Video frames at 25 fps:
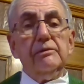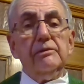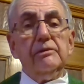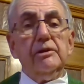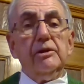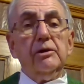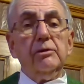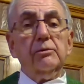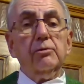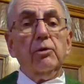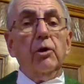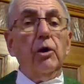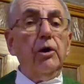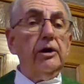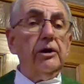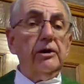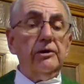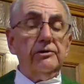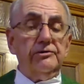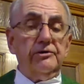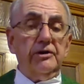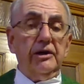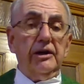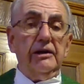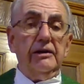
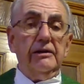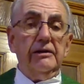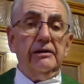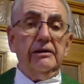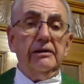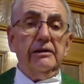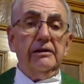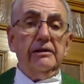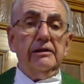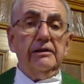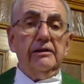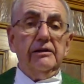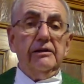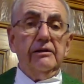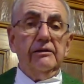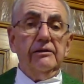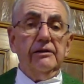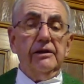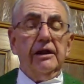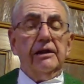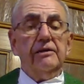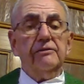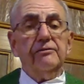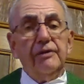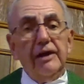royalty,
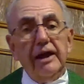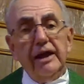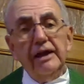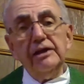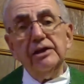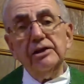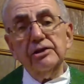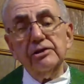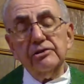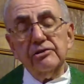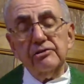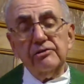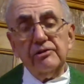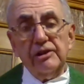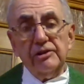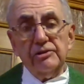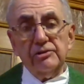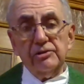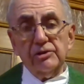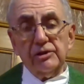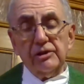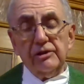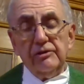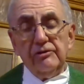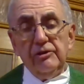the advantages they
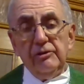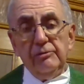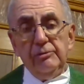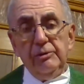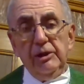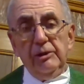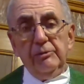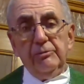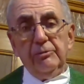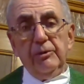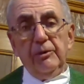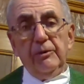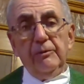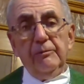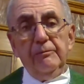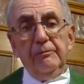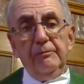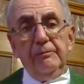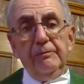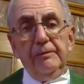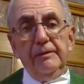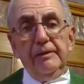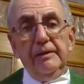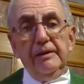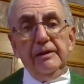took of the people.
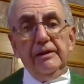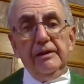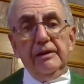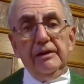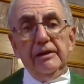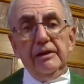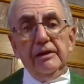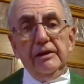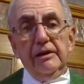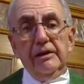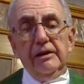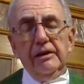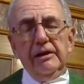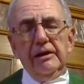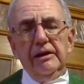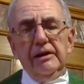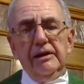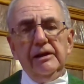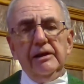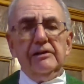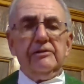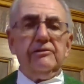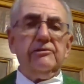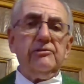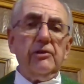
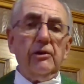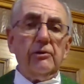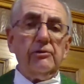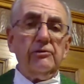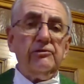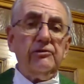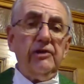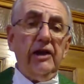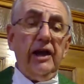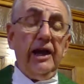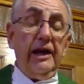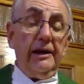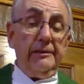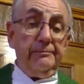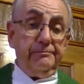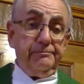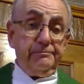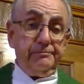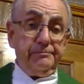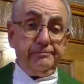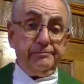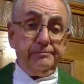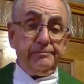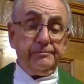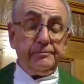It's so sad.
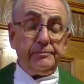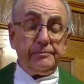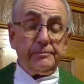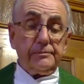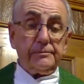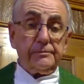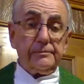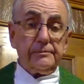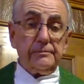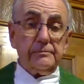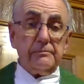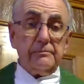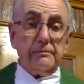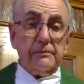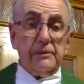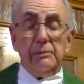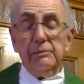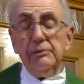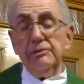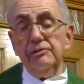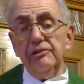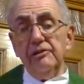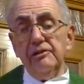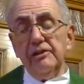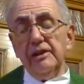
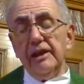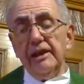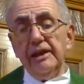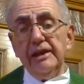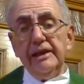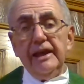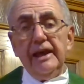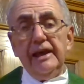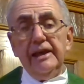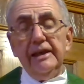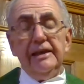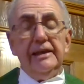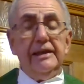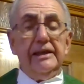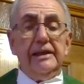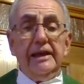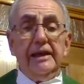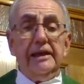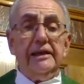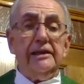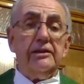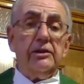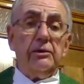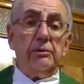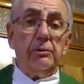We see that again and
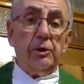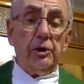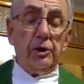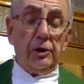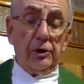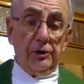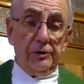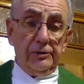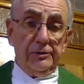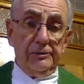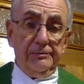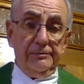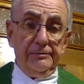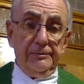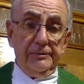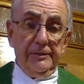again in the world.